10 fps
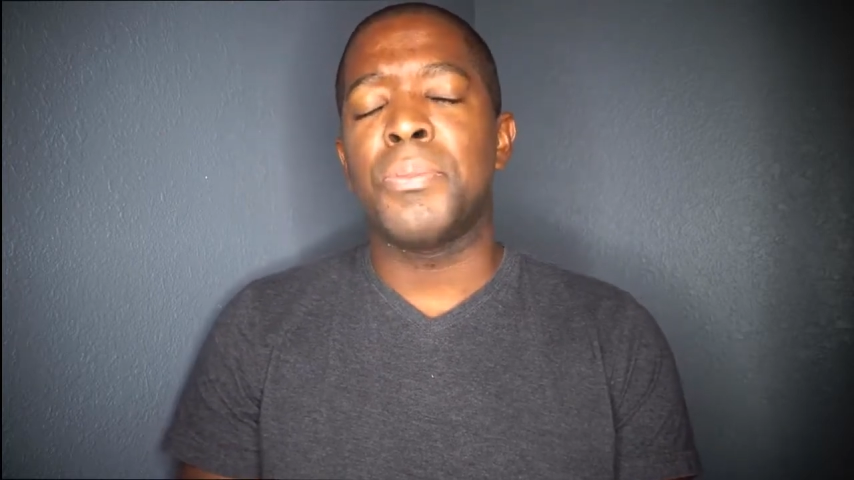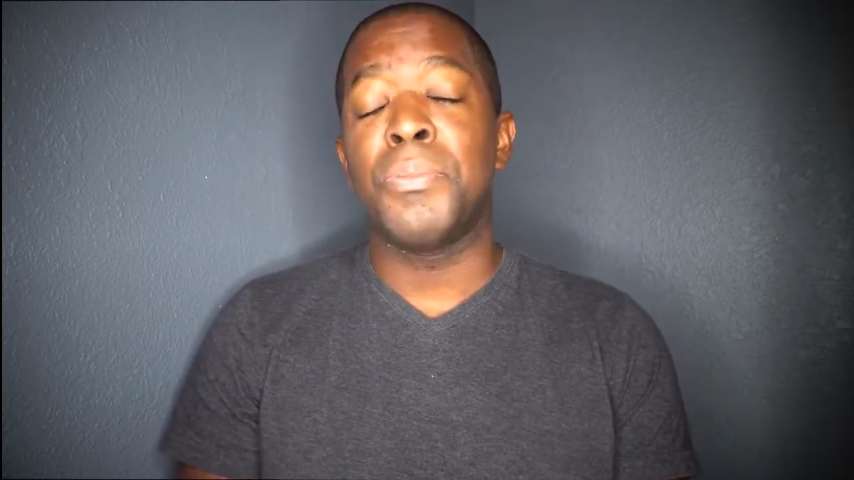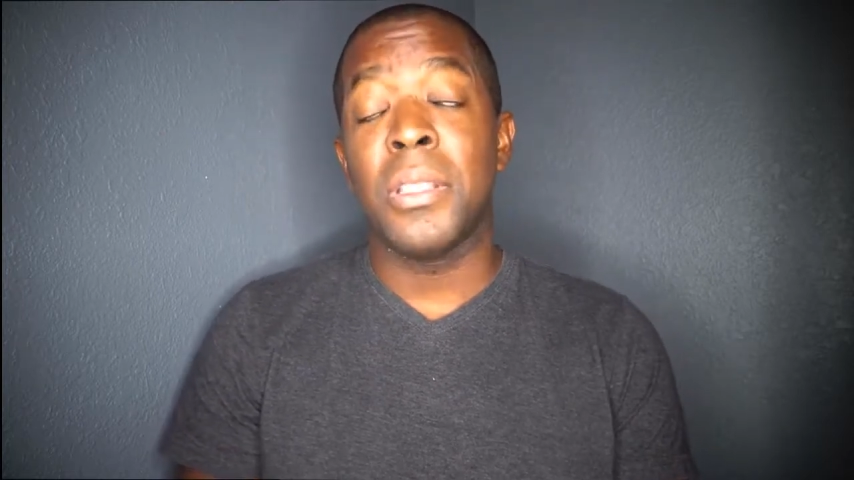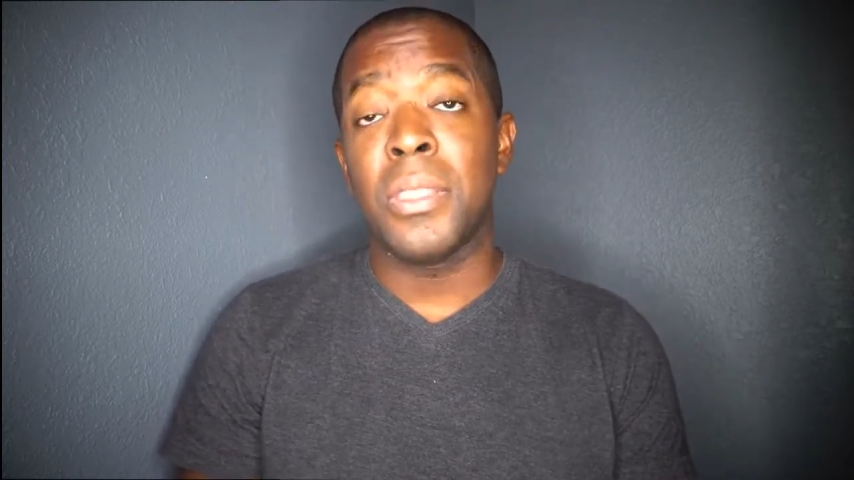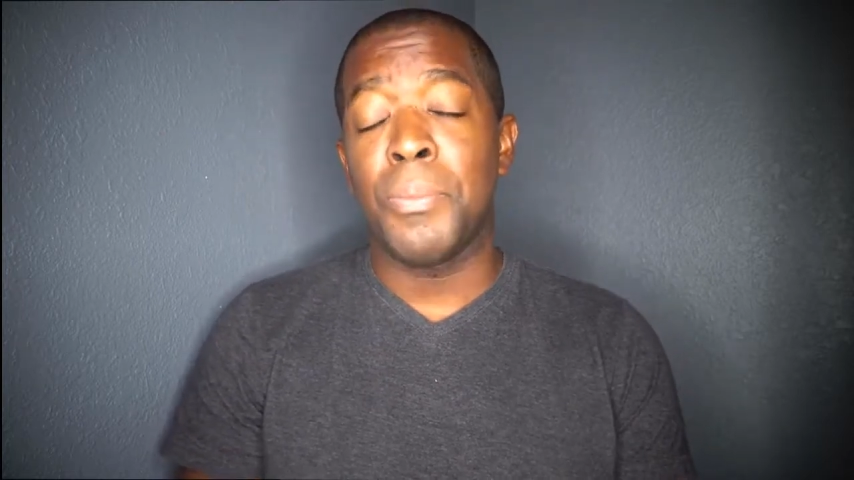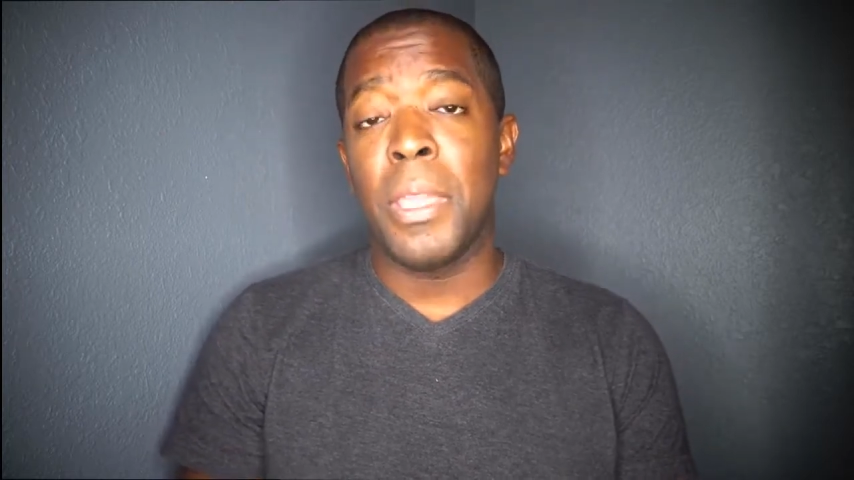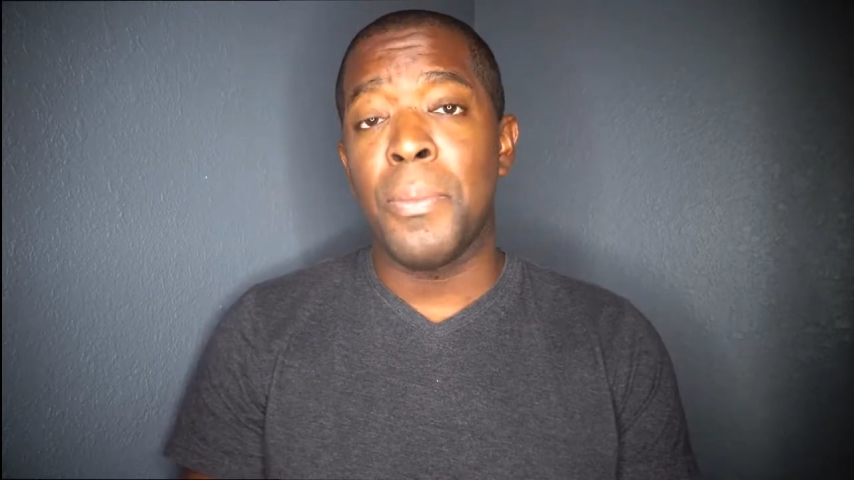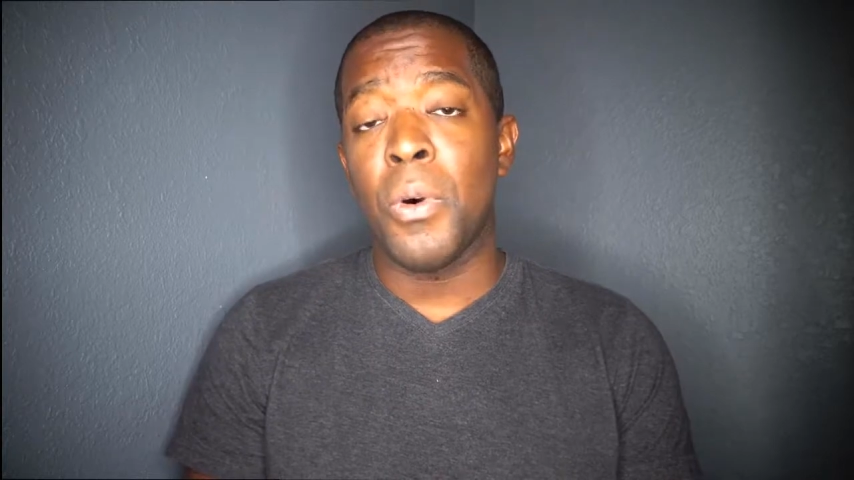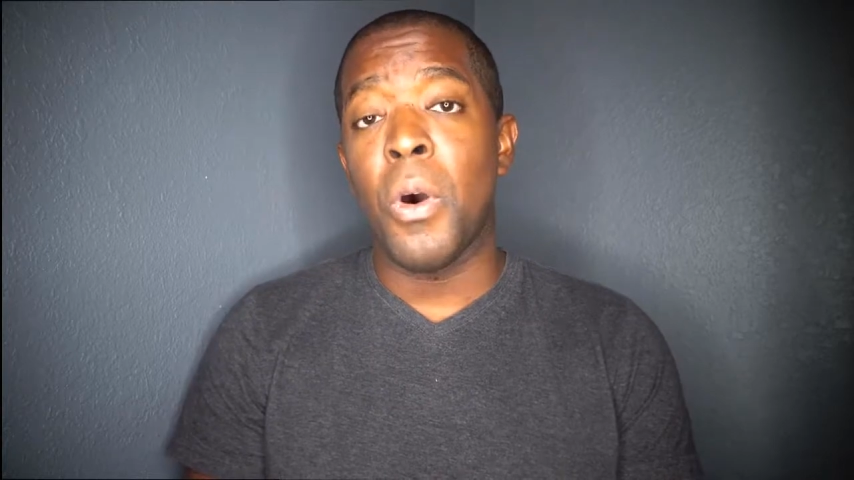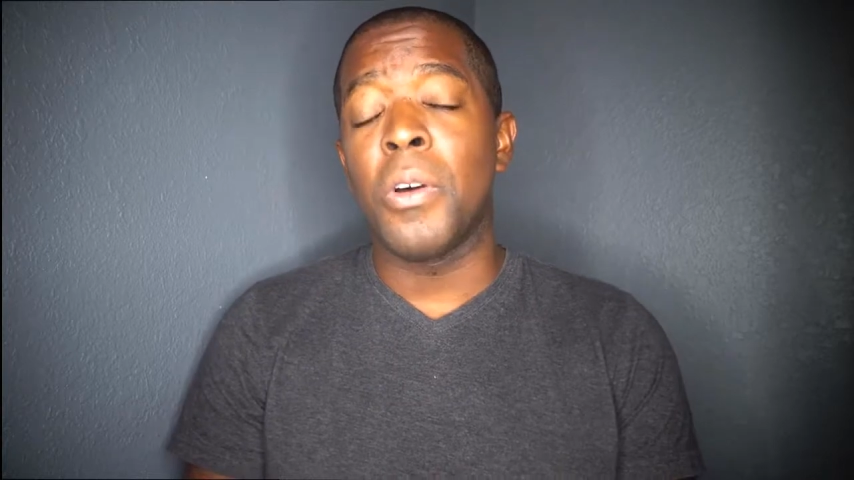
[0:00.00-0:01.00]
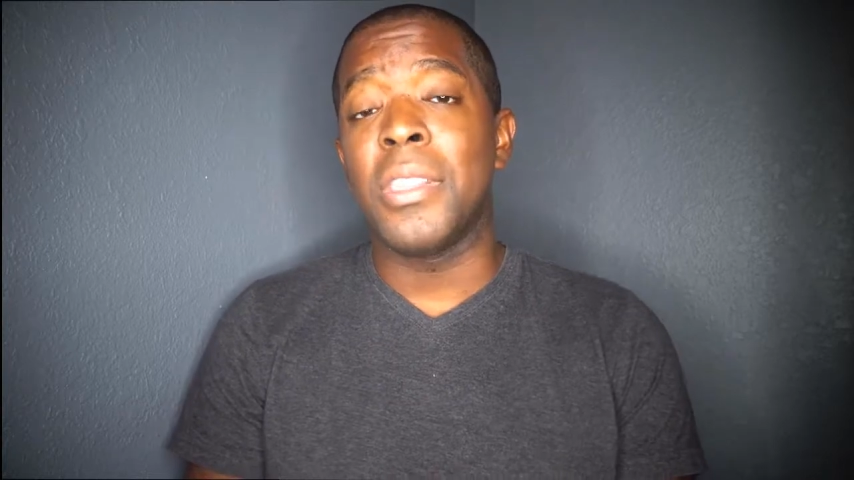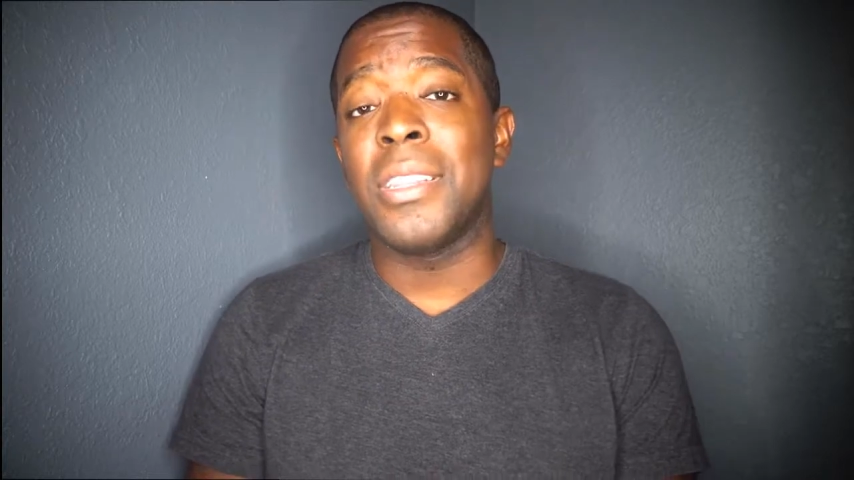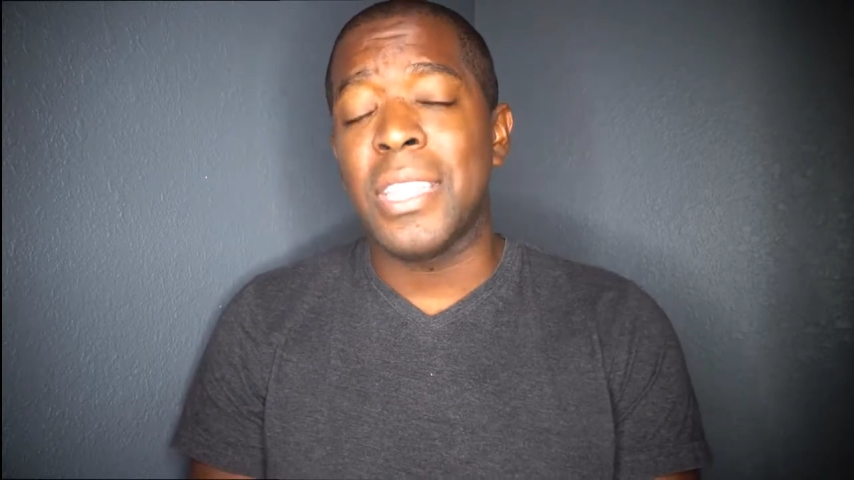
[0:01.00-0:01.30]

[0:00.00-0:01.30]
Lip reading: but the people on the